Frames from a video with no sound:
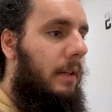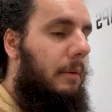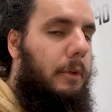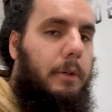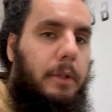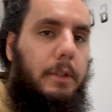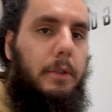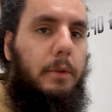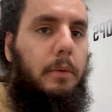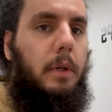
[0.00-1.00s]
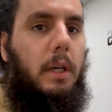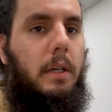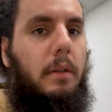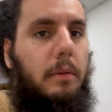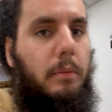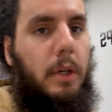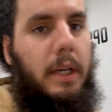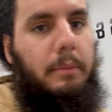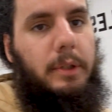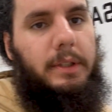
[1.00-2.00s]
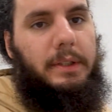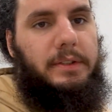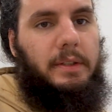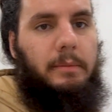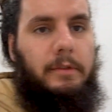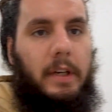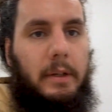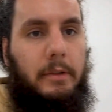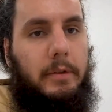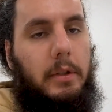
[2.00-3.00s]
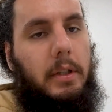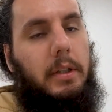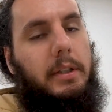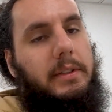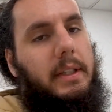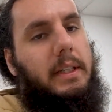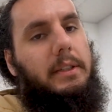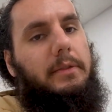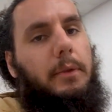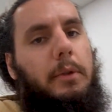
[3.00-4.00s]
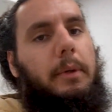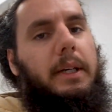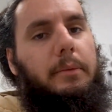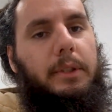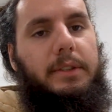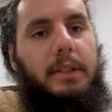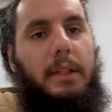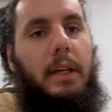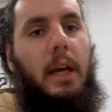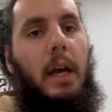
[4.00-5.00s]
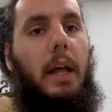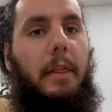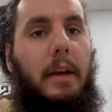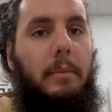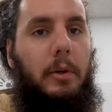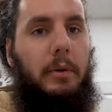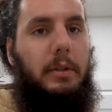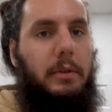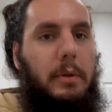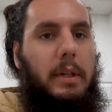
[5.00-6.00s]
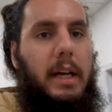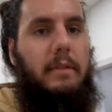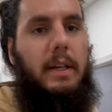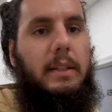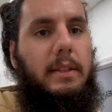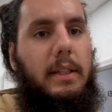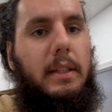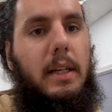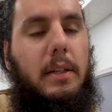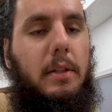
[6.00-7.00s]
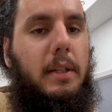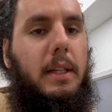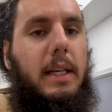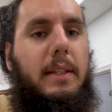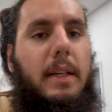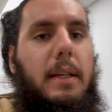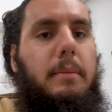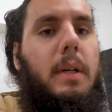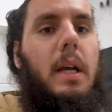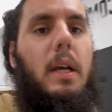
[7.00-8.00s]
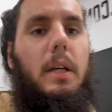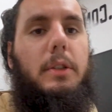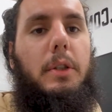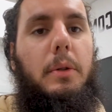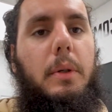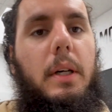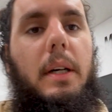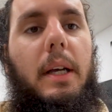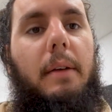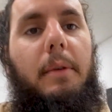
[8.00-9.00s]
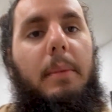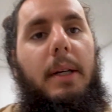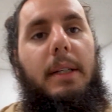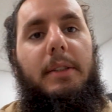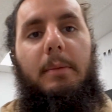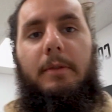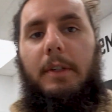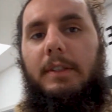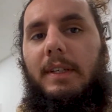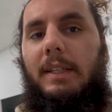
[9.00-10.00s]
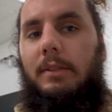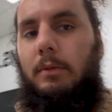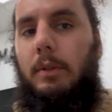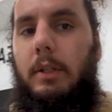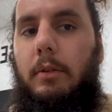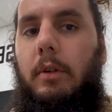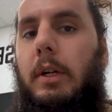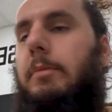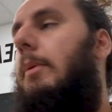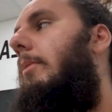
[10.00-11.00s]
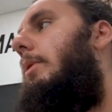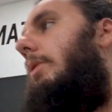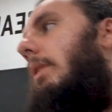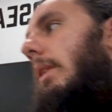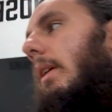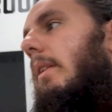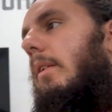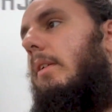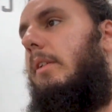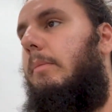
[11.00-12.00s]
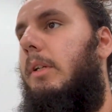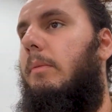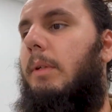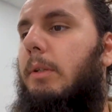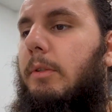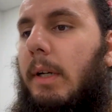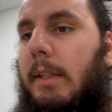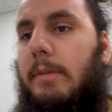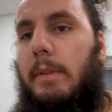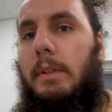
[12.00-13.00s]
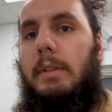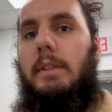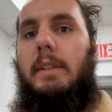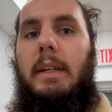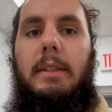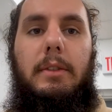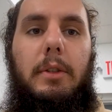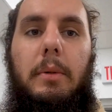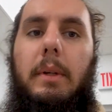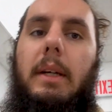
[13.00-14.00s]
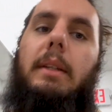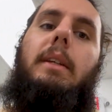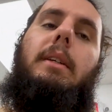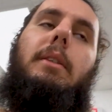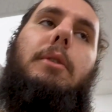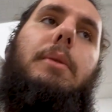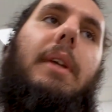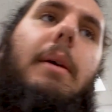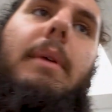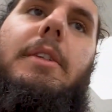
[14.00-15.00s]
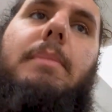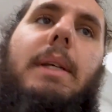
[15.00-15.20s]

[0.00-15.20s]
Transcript: then we're going to uh, work on printing some of our full color designs for wine and whiskey. I think I'm going to go live on TikTok during that time show uh, everybody some of our designs, do a little cross promotion, get the WW transfers designs shown on the Choose AMS